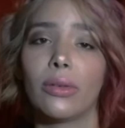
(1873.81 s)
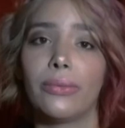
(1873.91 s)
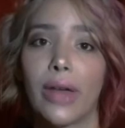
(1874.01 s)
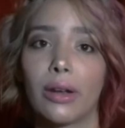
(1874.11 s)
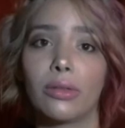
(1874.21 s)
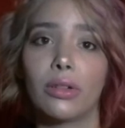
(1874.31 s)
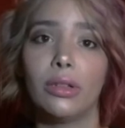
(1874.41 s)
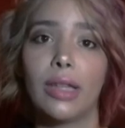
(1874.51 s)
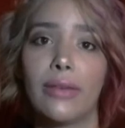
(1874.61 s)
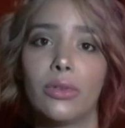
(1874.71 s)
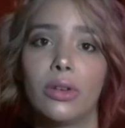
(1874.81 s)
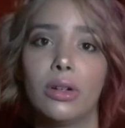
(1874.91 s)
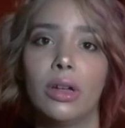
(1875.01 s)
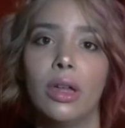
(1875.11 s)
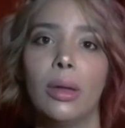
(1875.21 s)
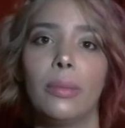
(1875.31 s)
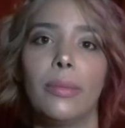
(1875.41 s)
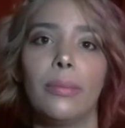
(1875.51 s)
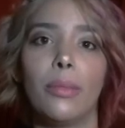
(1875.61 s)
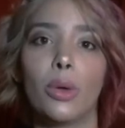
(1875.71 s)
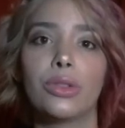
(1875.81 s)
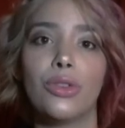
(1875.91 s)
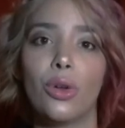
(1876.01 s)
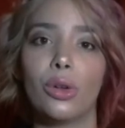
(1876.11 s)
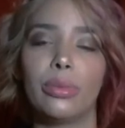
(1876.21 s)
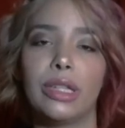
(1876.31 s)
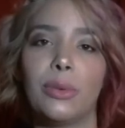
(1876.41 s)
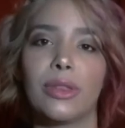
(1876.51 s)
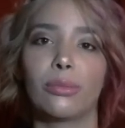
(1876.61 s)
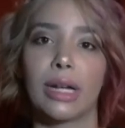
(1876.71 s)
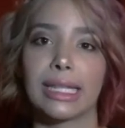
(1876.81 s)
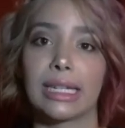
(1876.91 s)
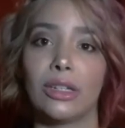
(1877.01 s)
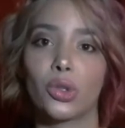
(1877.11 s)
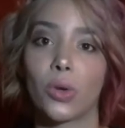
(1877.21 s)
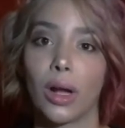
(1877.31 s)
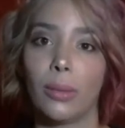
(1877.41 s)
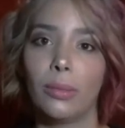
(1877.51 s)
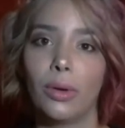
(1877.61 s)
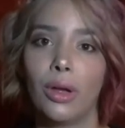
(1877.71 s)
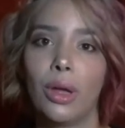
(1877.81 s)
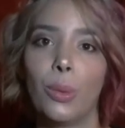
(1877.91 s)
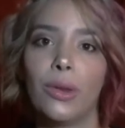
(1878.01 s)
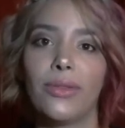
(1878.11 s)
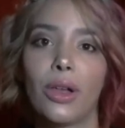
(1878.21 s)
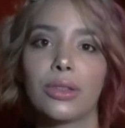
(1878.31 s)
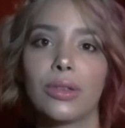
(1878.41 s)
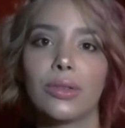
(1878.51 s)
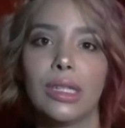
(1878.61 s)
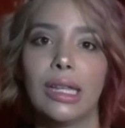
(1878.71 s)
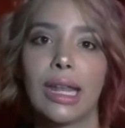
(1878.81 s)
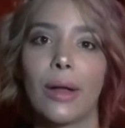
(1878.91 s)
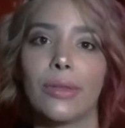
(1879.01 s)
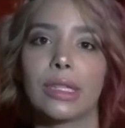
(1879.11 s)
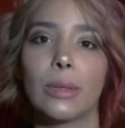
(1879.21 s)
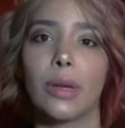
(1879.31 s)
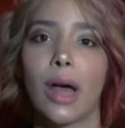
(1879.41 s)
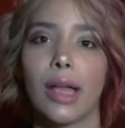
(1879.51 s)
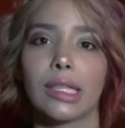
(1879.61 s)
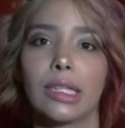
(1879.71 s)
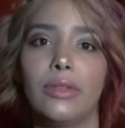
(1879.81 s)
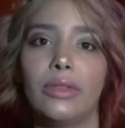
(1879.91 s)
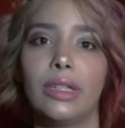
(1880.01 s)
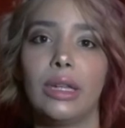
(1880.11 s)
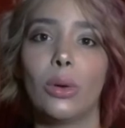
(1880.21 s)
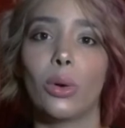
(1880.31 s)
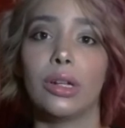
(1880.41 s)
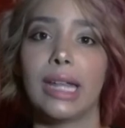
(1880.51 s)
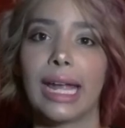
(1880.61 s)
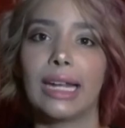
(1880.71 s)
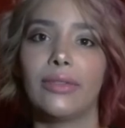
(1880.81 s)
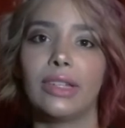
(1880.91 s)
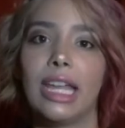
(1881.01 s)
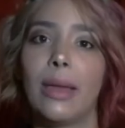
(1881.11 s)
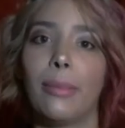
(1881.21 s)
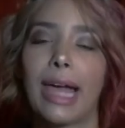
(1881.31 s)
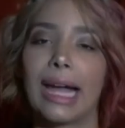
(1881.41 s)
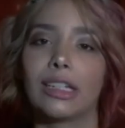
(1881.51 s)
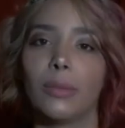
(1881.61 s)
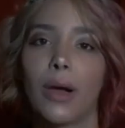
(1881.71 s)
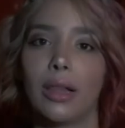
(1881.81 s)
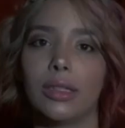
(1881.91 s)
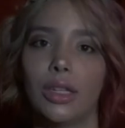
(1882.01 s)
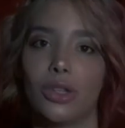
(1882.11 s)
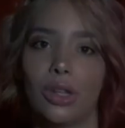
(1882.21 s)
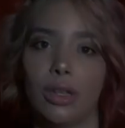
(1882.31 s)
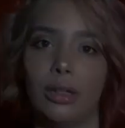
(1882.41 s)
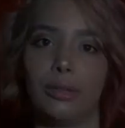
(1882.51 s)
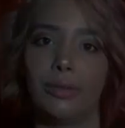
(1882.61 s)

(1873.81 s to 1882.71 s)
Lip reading: federal level, most notably with President Trump. We've also seen how this can positively or negatively impact a politician.